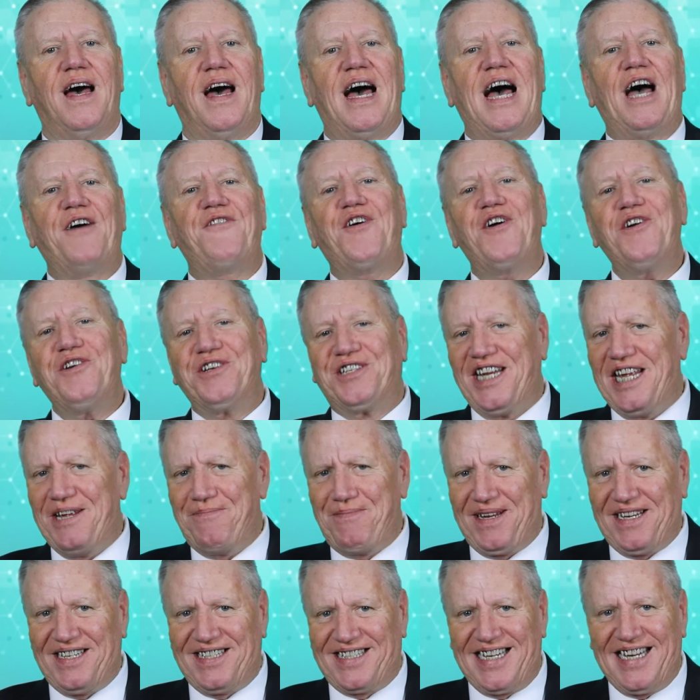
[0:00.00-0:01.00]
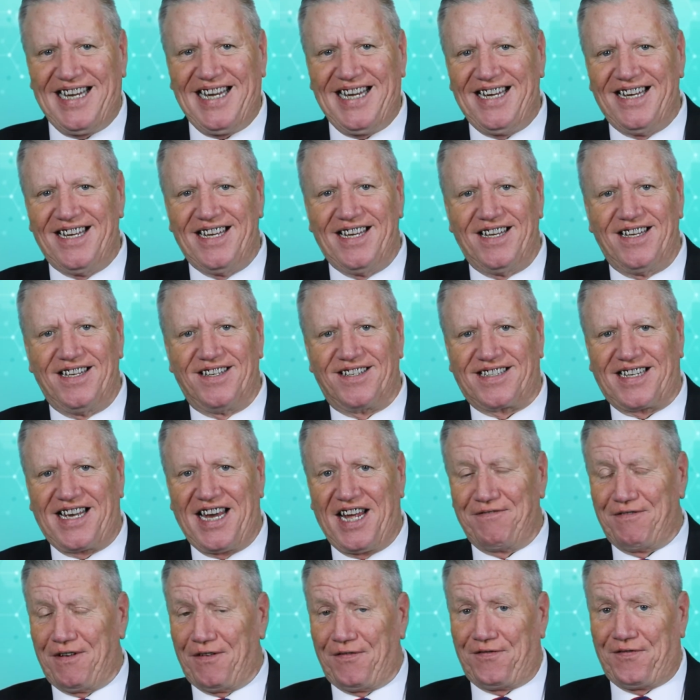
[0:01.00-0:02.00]
I've heard DPC is
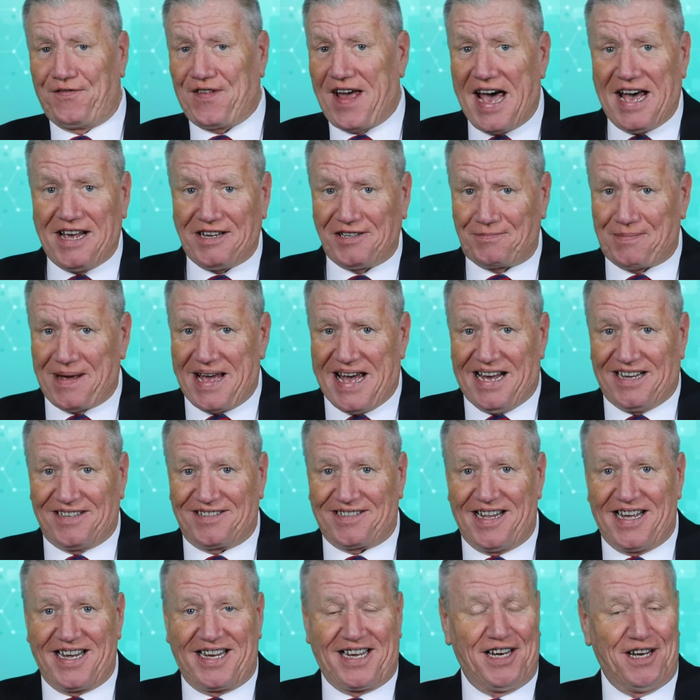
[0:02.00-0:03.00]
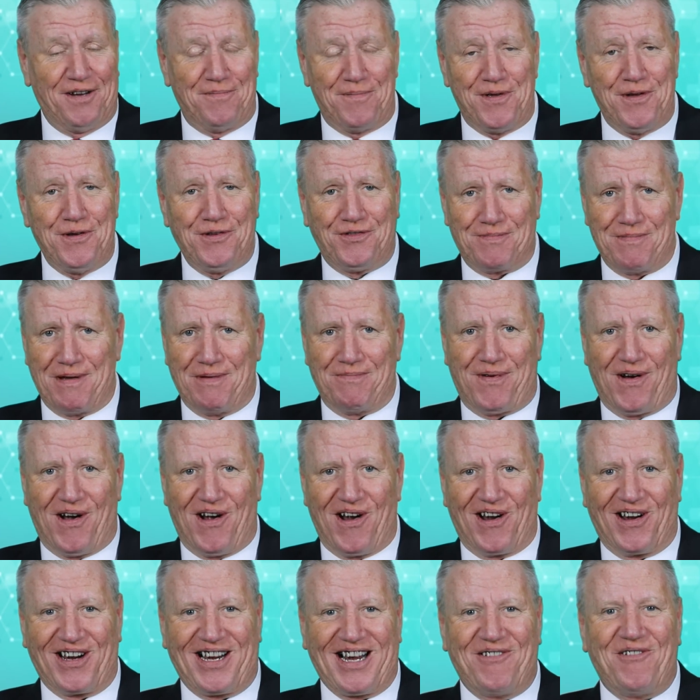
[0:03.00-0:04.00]
kind of a fast pass, like an amusement
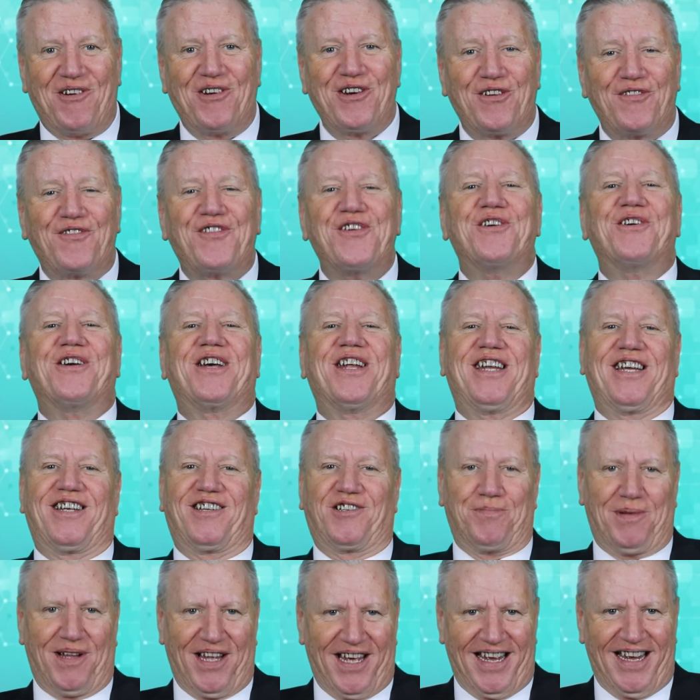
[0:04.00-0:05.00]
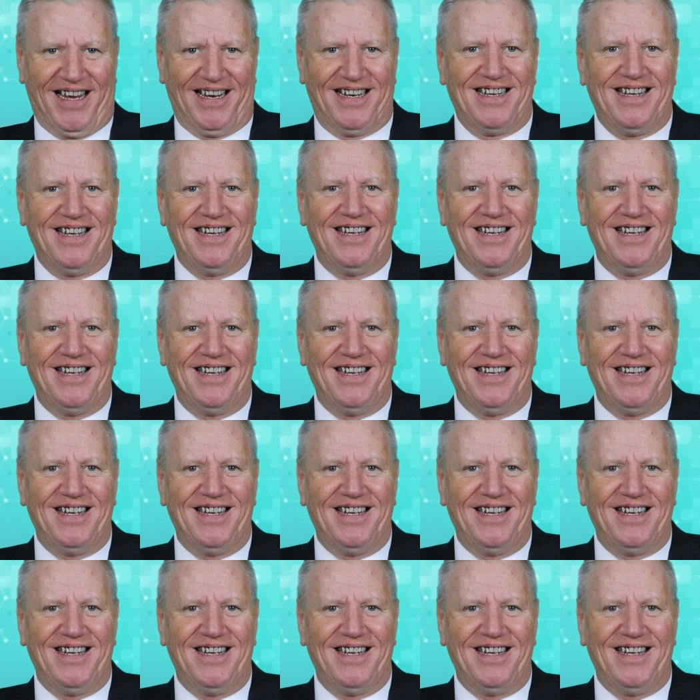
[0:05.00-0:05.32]
park. I wonder if you could explain.